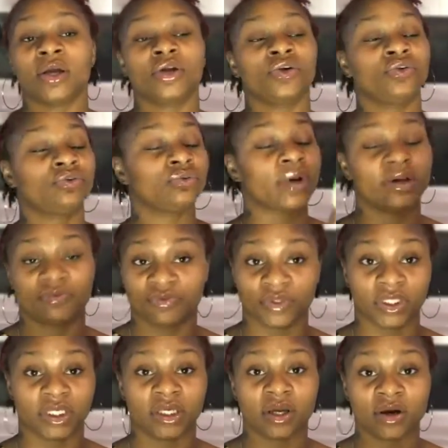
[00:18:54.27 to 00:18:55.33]

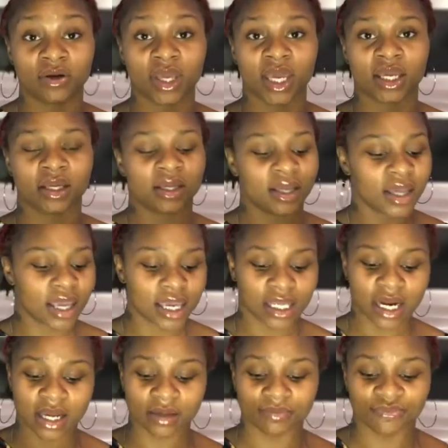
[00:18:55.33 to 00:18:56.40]
gratefully, okay? And
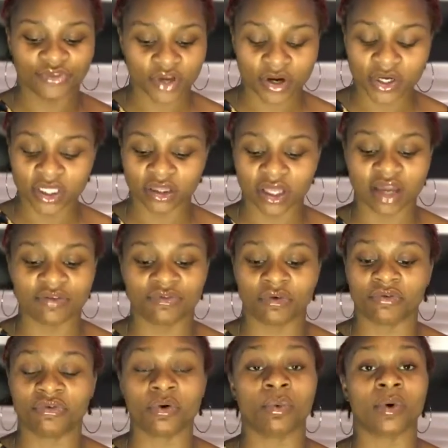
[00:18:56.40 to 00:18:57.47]
I am very thankful
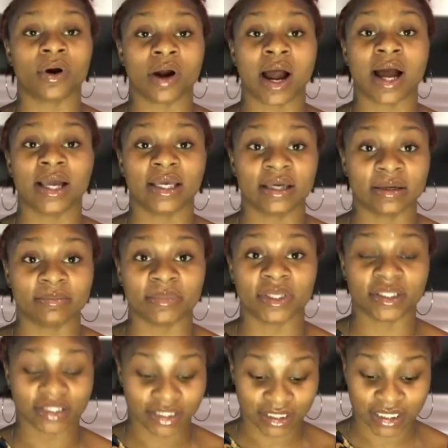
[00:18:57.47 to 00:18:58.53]
for where I am
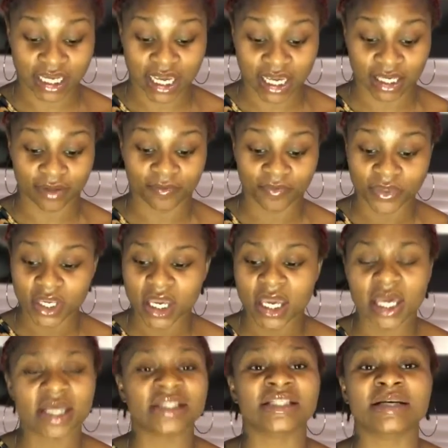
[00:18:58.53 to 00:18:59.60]
today.
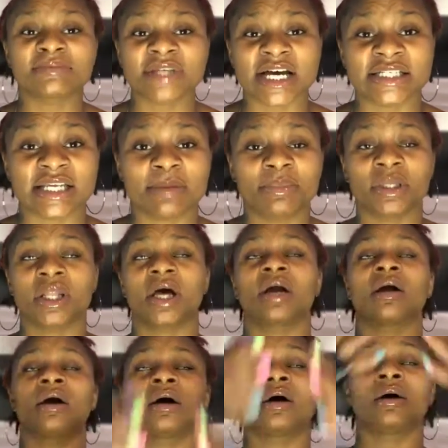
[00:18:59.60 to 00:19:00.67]
And sometimes I'll be like,
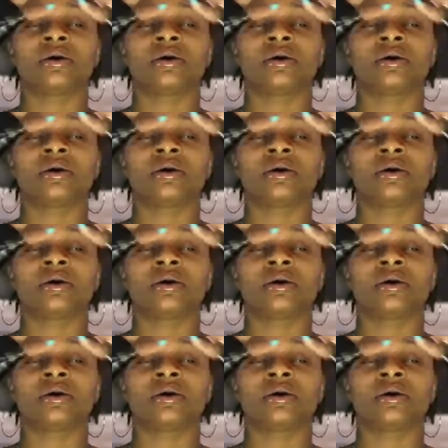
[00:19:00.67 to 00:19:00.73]
oh